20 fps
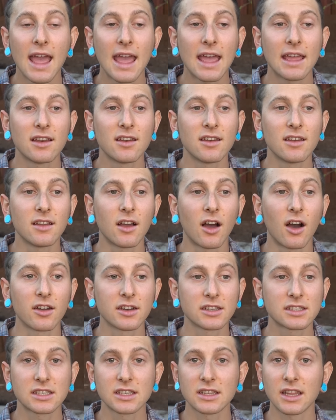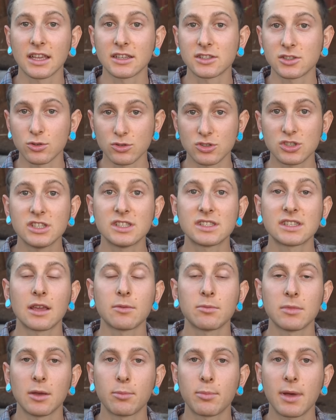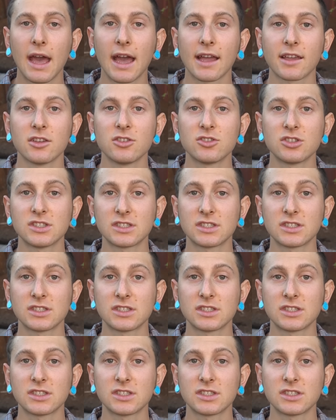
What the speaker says: and honestly, like, so she sent me a package.